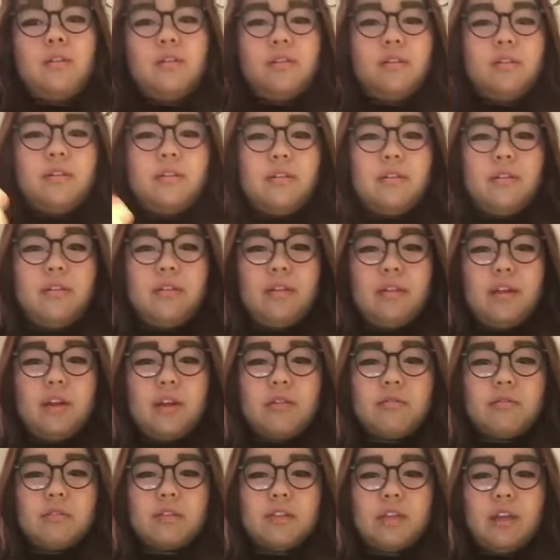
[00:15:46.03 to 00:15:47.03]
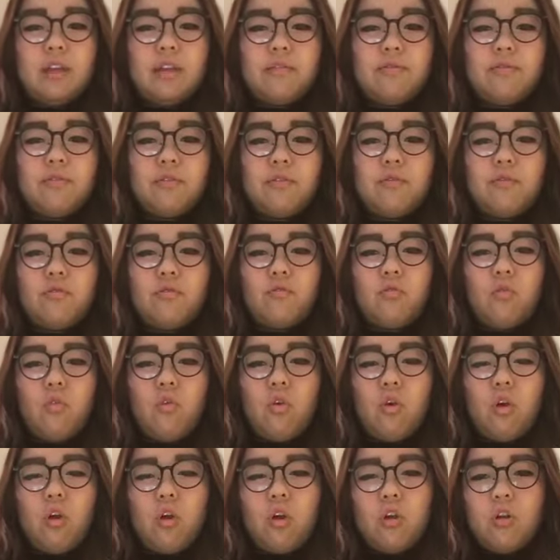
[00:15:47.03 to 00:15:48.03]
Now time for
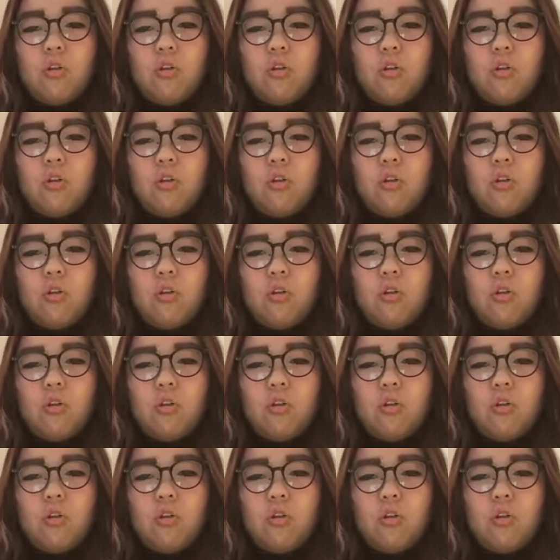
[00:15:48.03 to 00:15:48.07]
four.